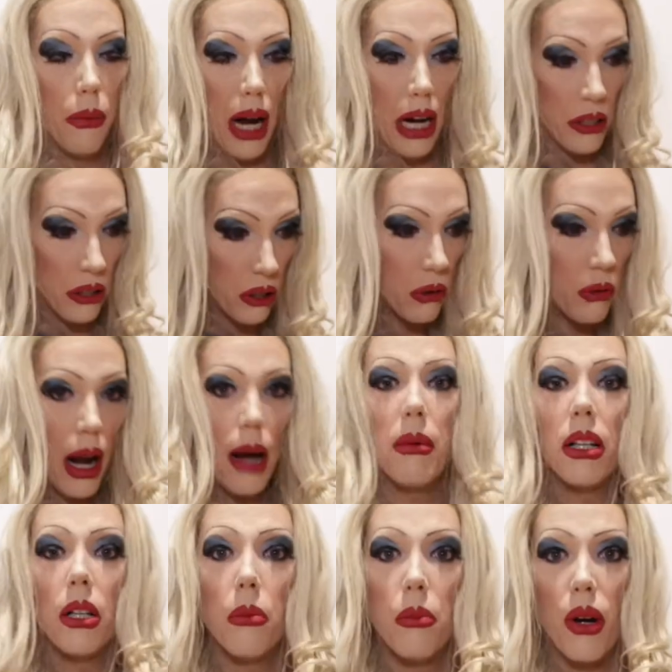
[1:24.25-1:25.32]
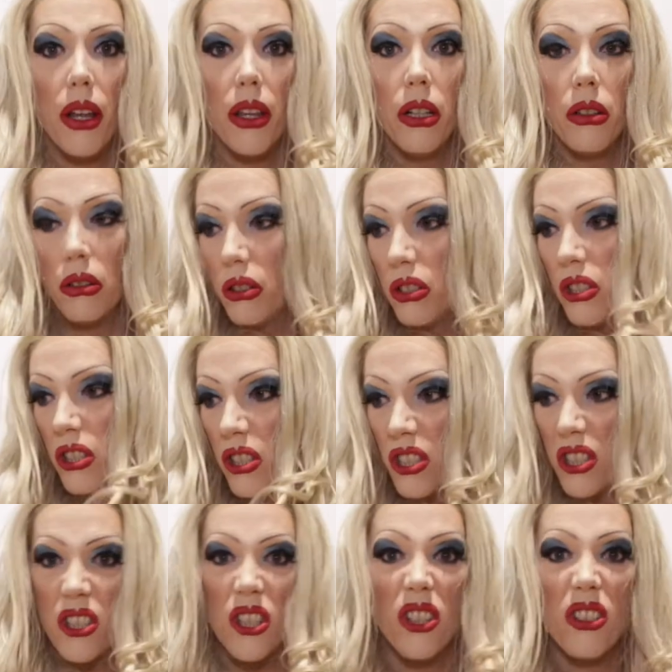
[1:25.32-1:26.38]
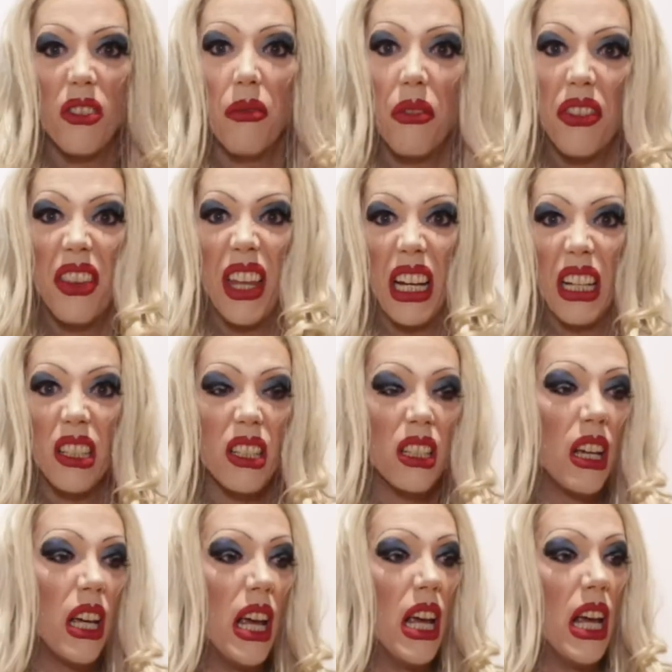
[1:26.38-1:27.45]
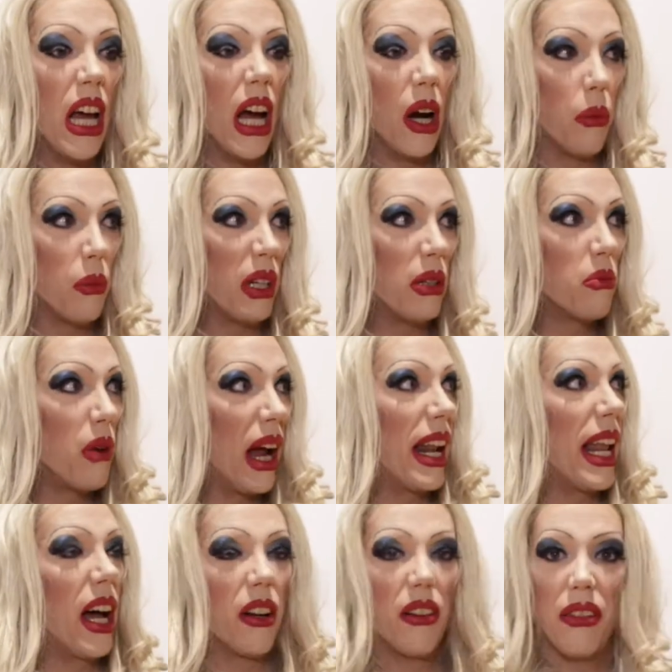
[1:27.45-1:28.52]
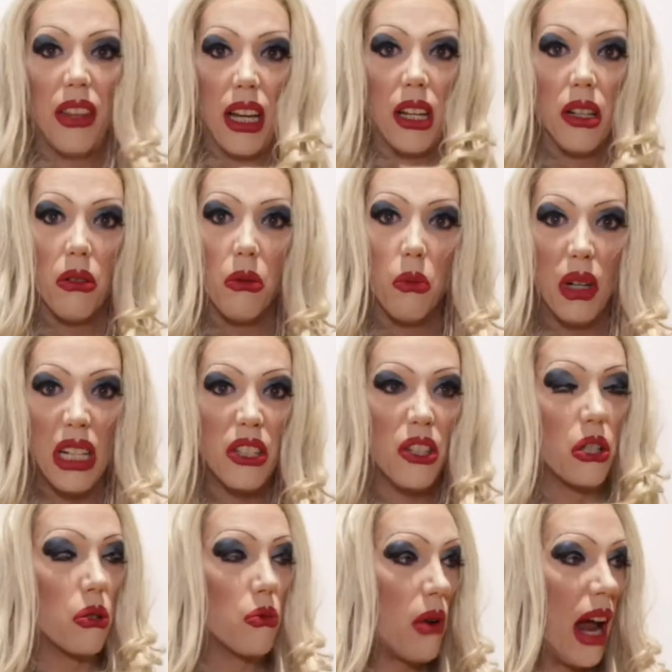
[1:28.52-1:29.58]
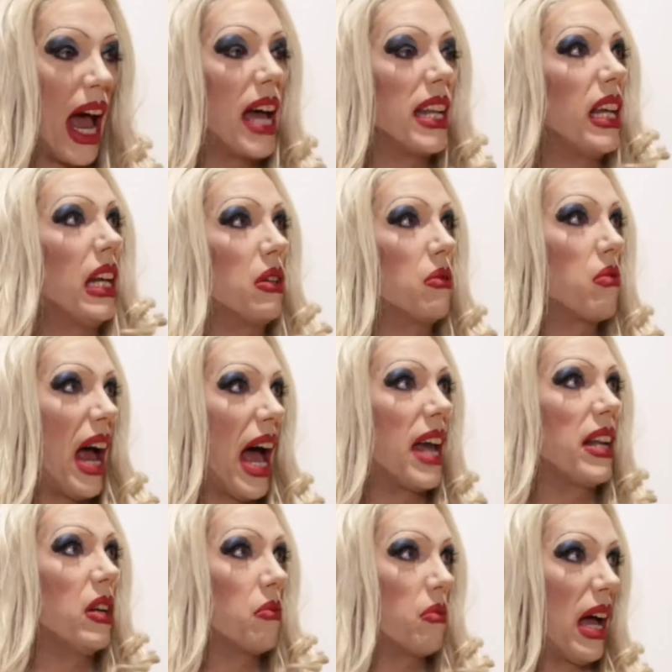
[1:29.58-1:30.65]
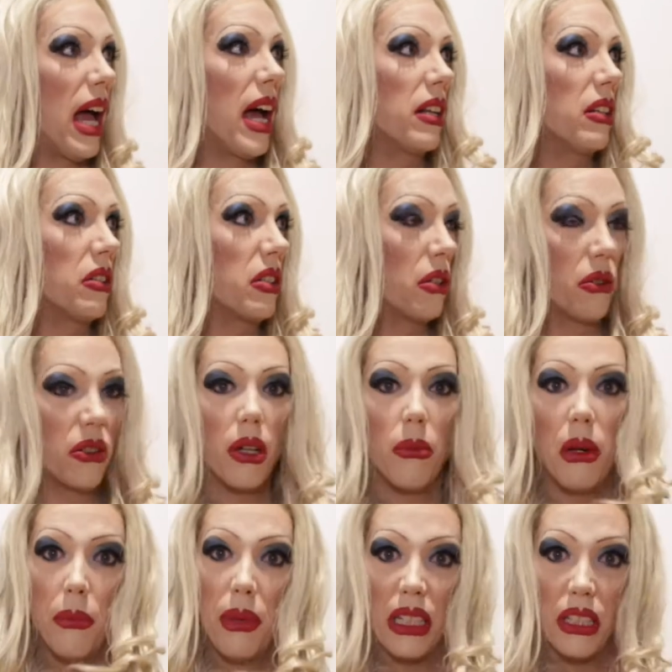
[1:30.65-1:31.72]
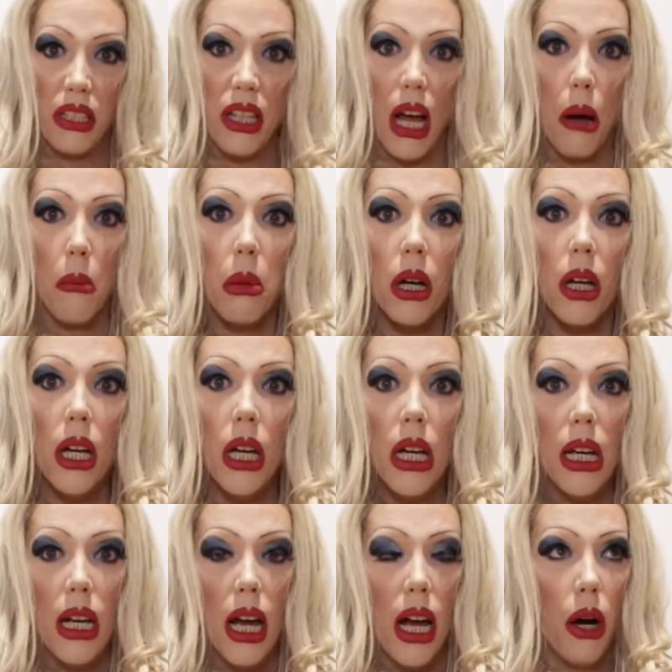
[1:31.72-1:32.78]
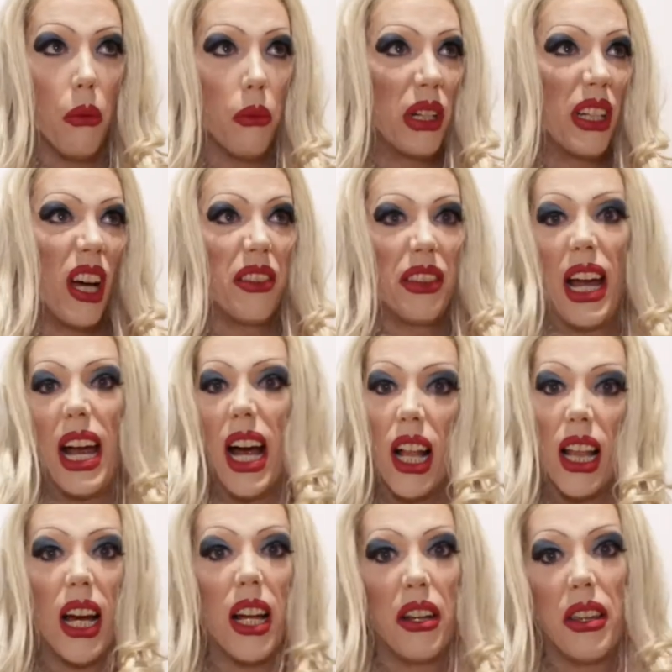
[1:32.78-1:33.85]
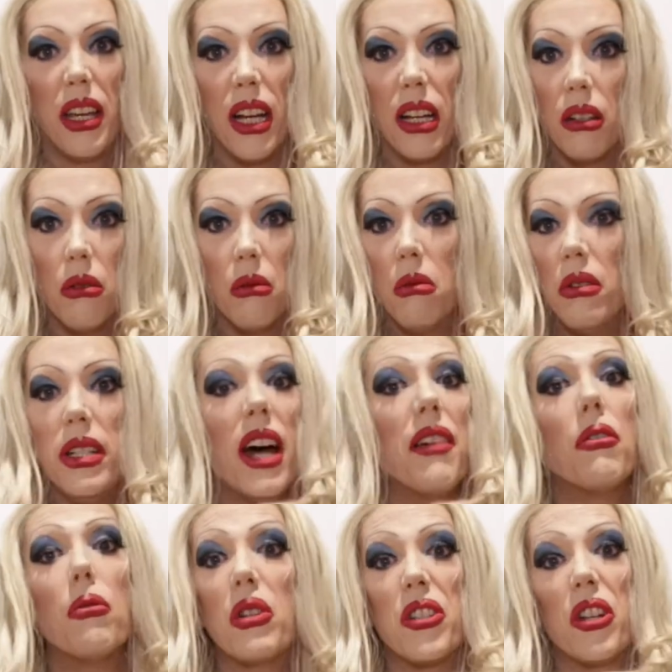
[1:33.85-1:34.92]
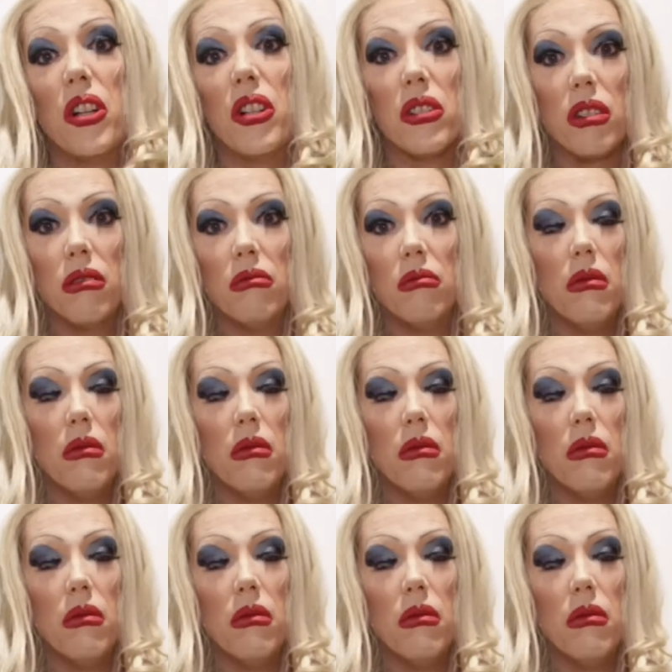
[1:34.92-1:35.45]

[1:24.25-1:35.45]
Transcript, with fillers: I grabbed my little brother, took some things, and we ran out of there. We just ran and ran and ran until someone picked us up, and we got the hell out of there. Never returned.